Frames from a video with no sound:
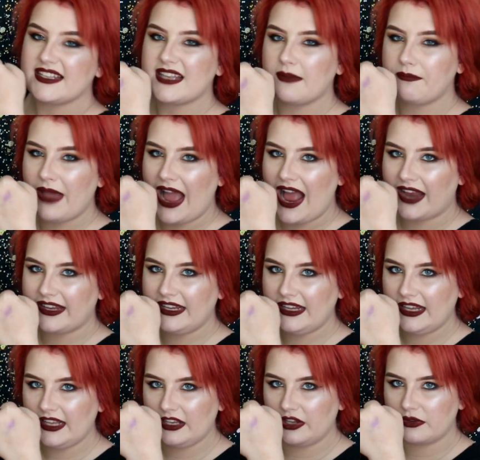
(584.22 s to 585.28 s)
as I'm
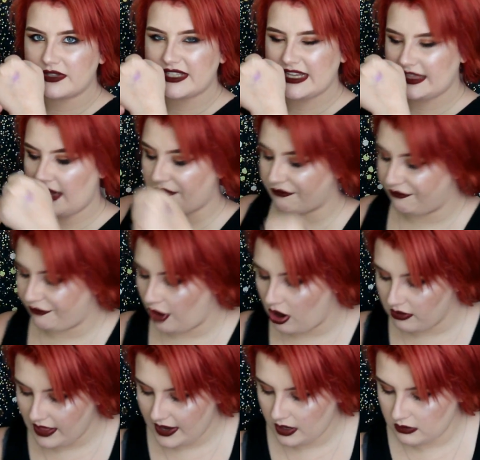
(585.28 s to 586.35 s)
packing it, you see that
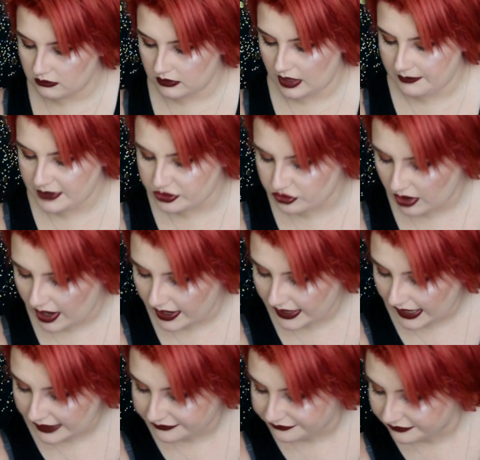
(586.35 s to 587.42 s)
fallout? Let me try
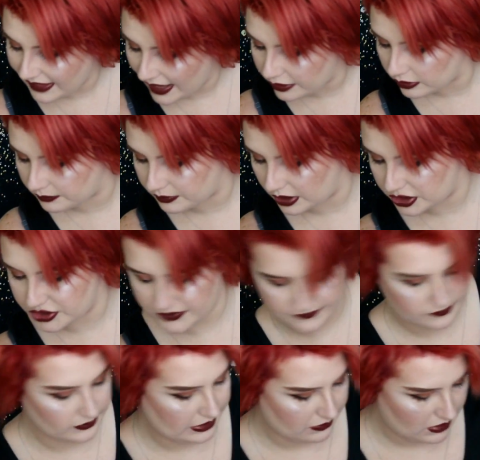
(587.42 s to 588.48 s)
a flatter brush
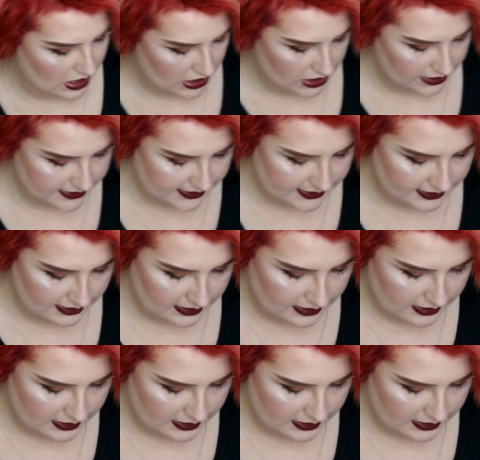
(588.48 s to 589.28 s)
for you guys.